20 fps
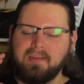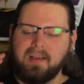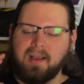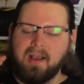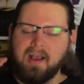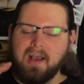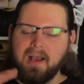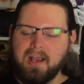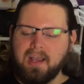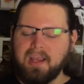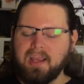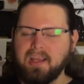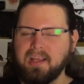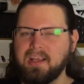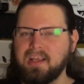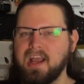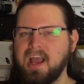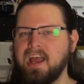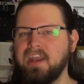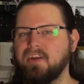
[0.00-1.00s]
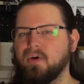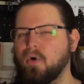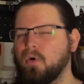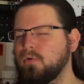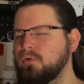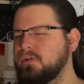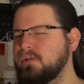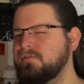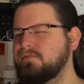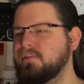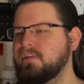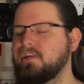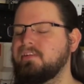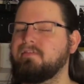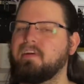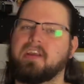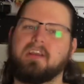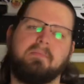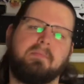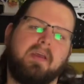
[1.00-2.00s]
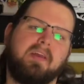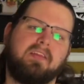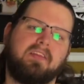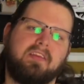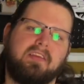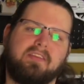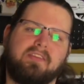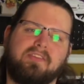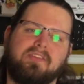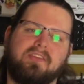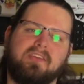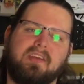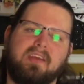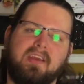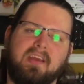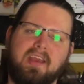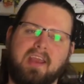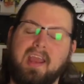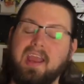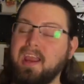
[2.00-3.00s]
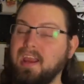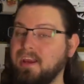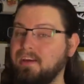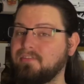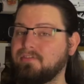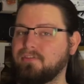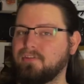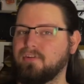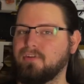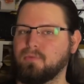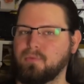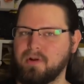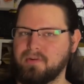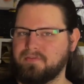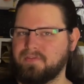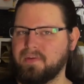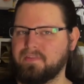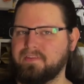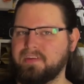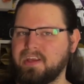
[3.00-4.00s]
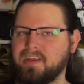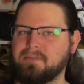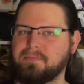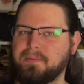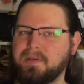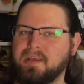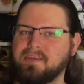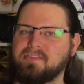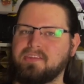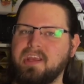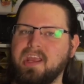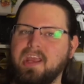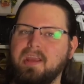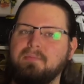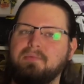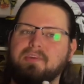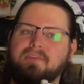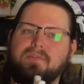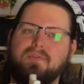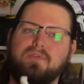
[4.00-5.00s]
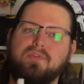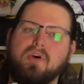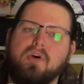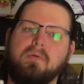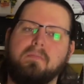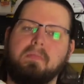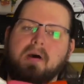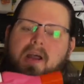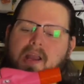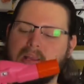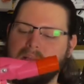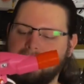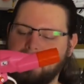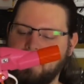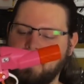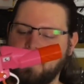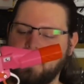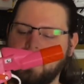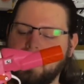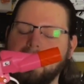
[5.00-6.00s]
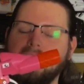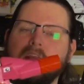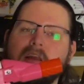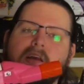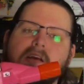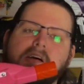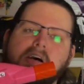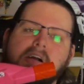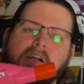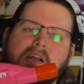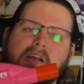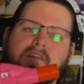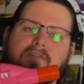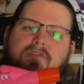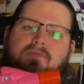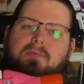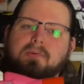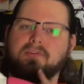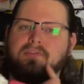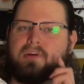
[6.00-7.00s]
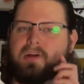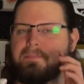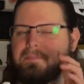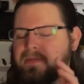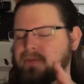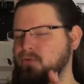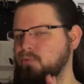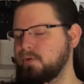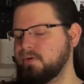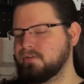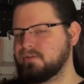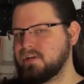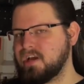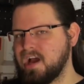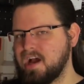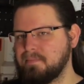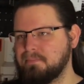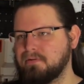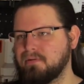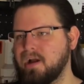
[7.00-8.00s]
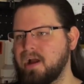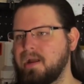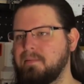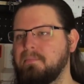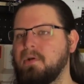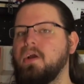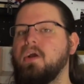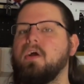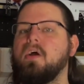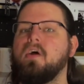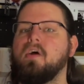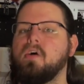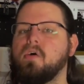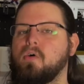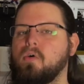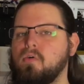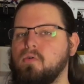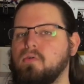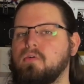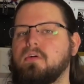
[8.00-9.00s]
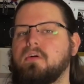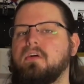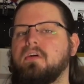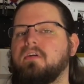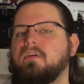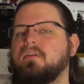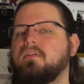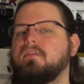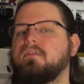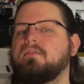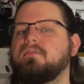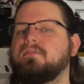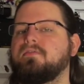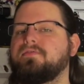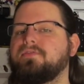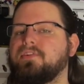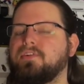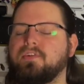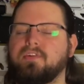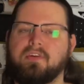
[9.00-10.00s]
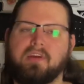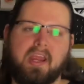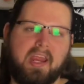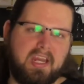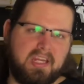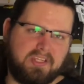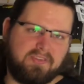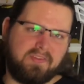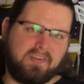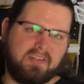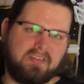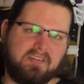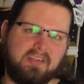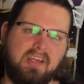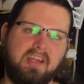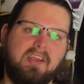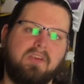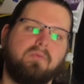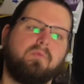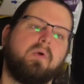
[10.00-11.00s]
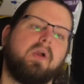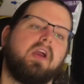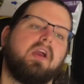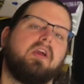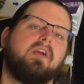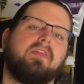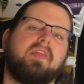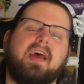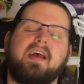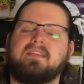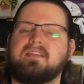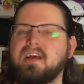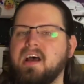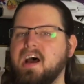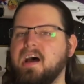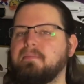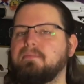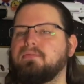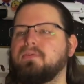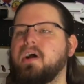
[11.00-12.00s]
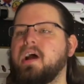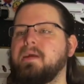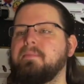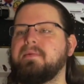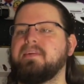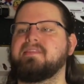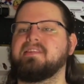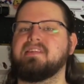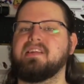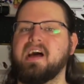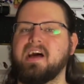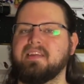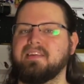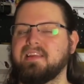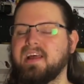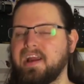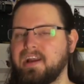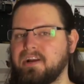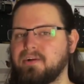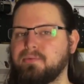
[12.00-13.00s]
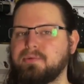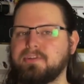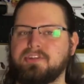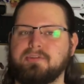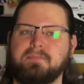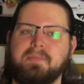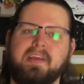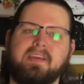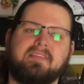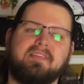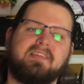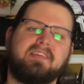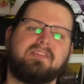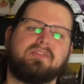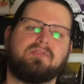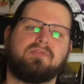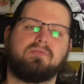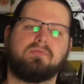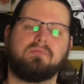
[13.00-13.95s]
I can only really recommend this, A, for 150 FPS games if you don't mind the uncomfortable grip and the weird top prime, or for HVZ where that top prime is a lot lighter, which makes this